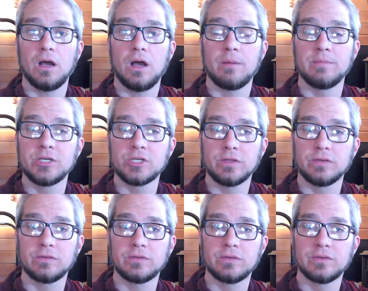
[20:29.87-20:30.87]

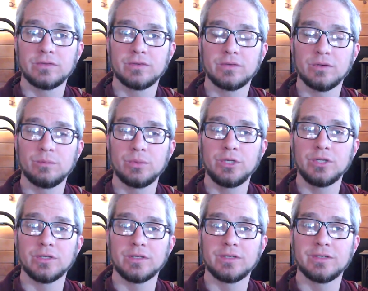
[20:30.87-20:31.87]
omniscience or
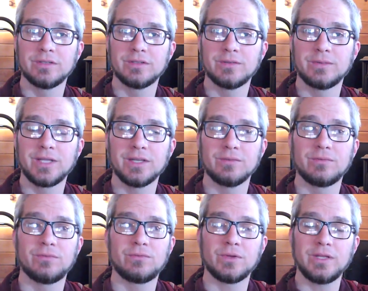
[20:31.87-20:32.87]
Buddhahood. We can
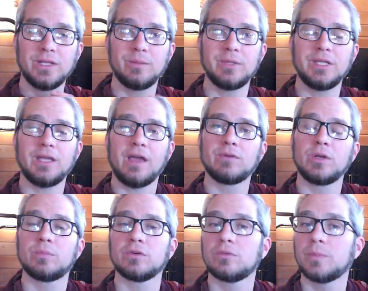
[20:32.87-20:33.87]
fully be every
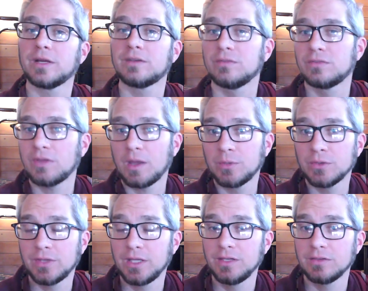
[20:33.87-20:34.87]
perspective
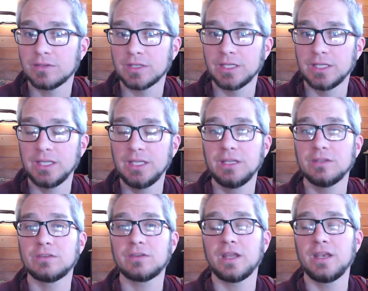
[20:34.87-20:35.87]
simultaneously in
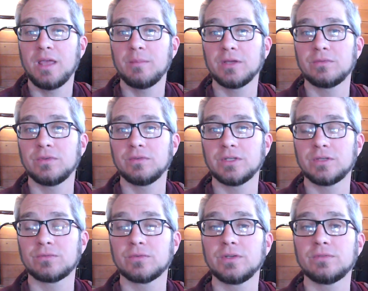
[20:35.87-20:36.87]
its dynamic, vivid,
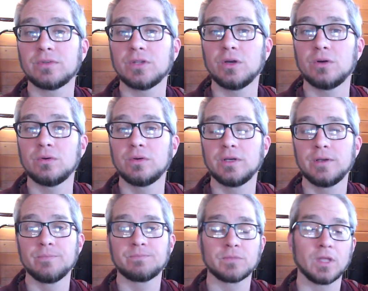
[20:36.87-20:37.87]
free flow
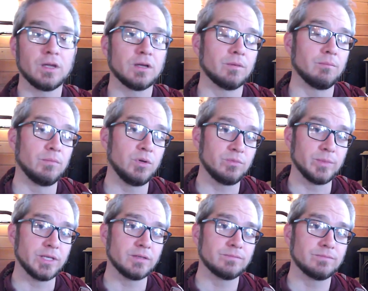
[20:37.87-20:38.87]
movement.